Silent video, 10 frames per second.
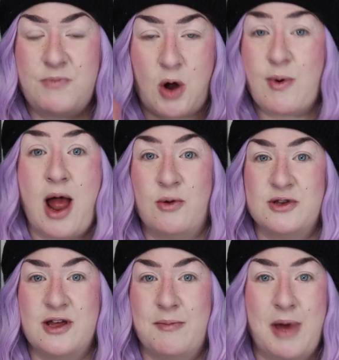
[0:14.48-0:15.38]
around
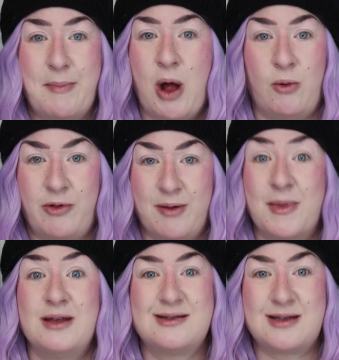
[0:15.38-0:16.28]
them, about them,
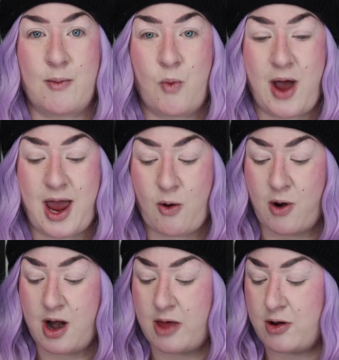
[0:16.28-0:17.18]
some way
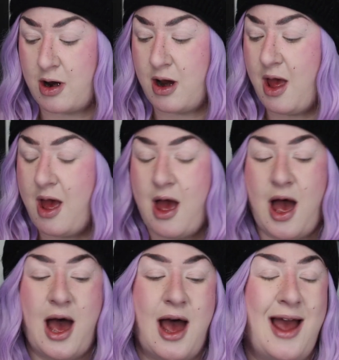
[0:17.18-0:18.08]
or another,
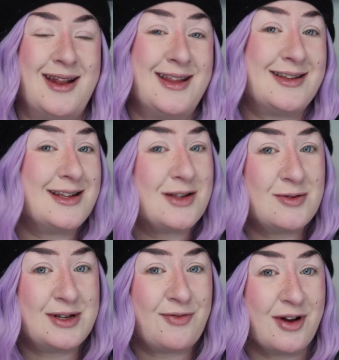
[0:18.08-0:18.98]
and this is
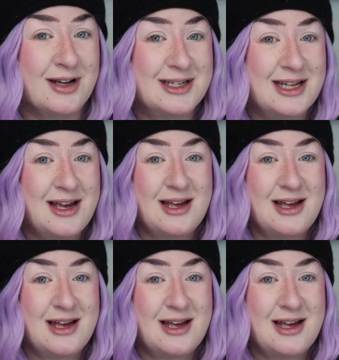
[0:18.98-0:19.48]
no different.